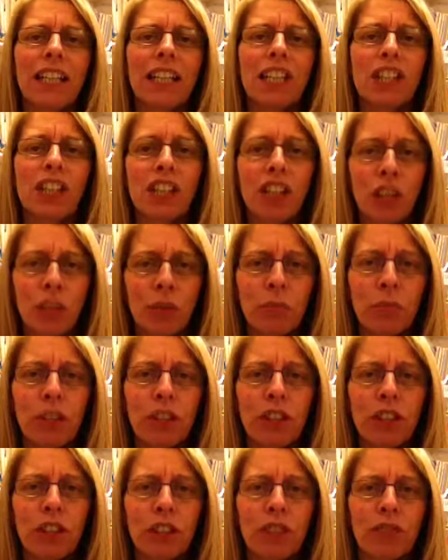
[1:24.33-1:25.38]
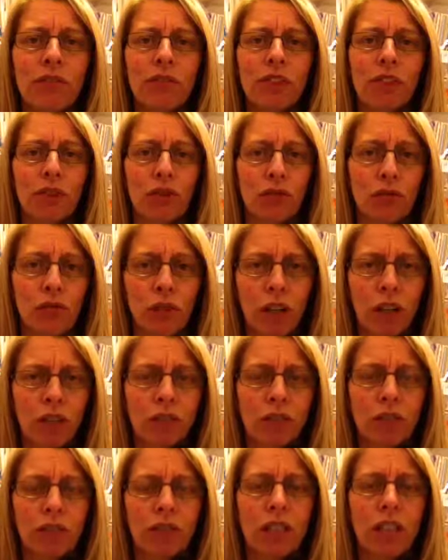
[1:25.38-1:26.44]
and so much of the
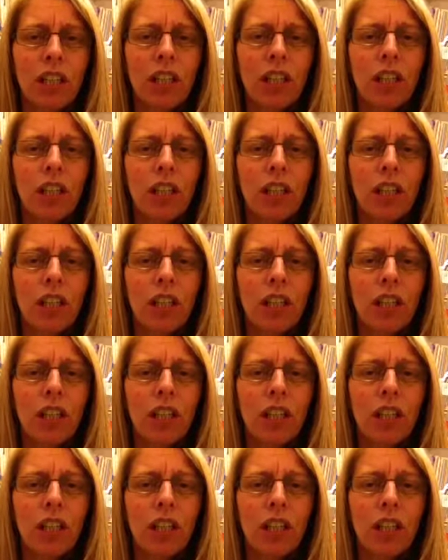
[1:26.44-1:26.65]
struggle